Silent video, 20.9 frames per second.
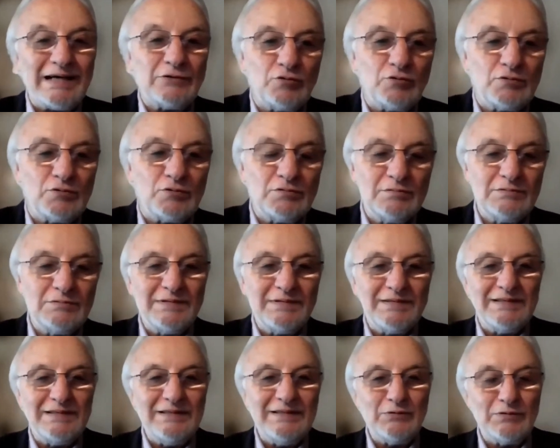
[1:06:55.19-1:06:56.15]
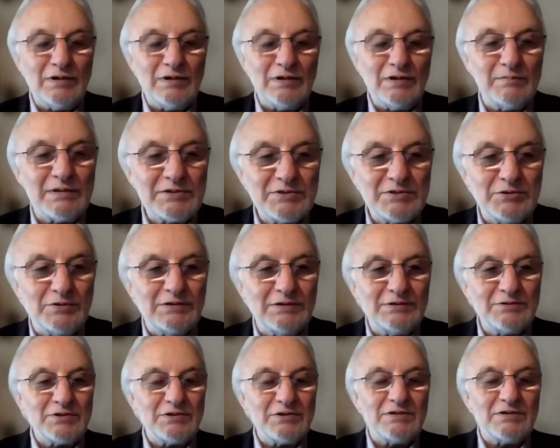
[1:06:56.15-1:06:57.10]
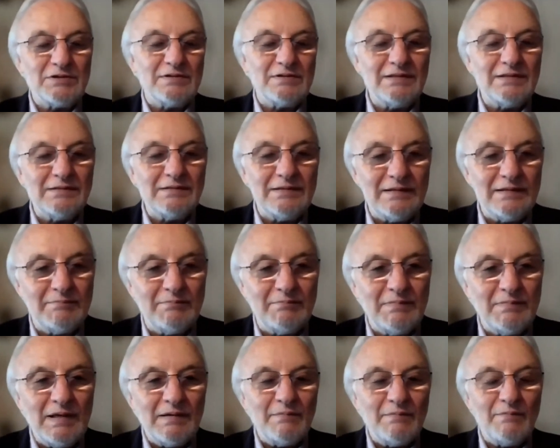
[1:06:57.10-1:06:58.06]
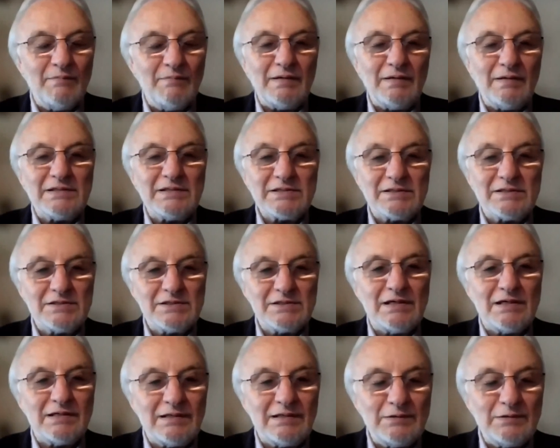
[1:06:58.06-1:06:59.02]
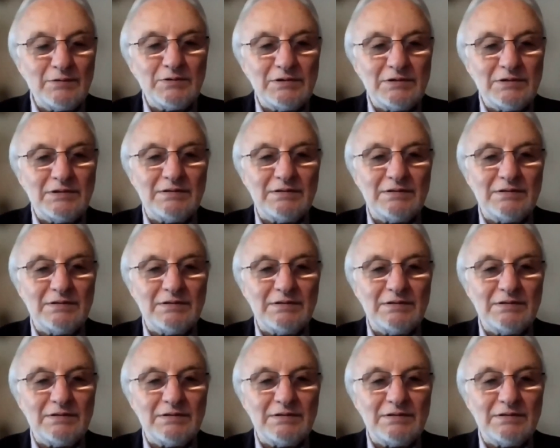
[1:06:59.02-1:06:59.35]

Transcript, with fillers: to to cure than to prevent, um,